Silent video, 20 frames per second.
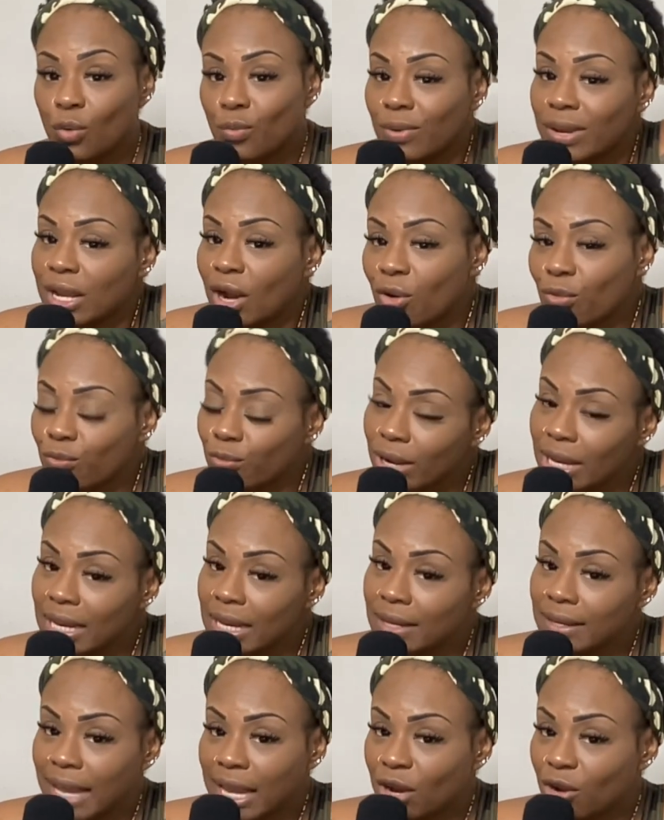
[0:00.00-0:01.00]

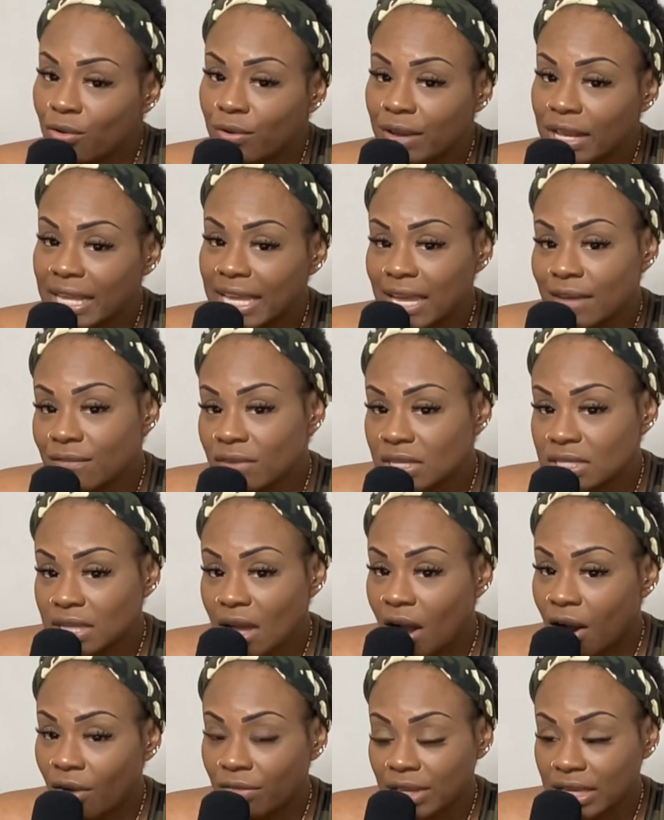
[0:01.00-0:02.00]
they don't really give us
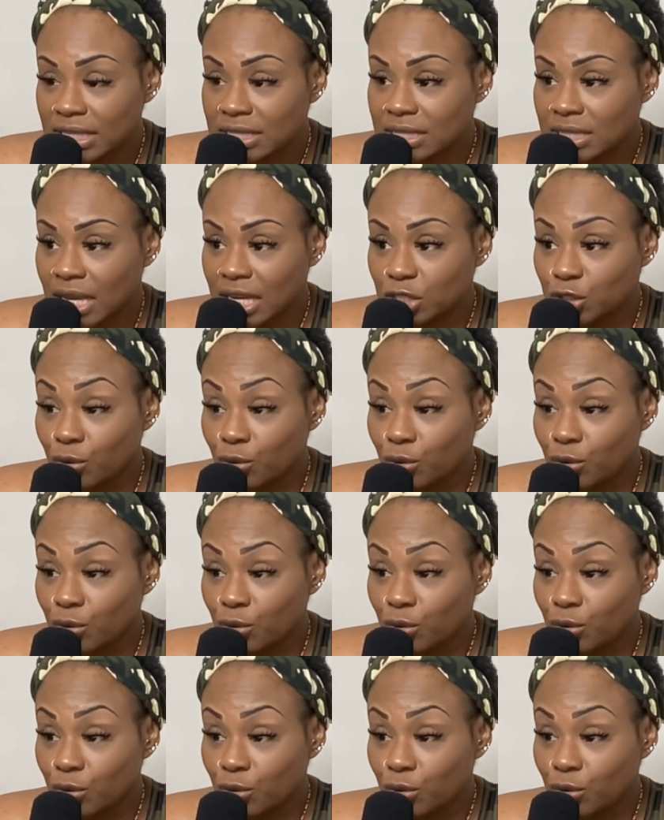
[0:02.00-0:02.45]
all these things.